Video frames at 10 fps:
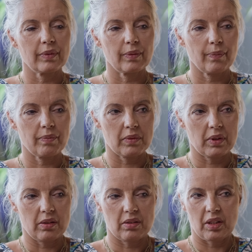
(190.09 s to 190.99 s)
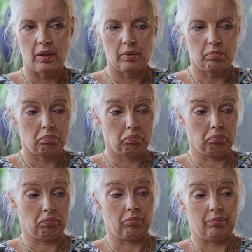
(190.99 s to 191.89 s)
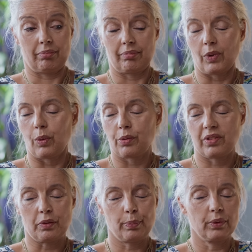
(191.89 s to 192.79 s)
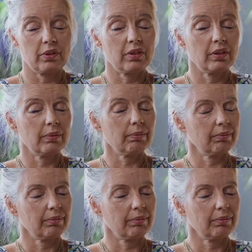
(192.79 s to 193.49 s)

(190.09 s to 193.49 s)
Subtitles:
And I said, who's that person?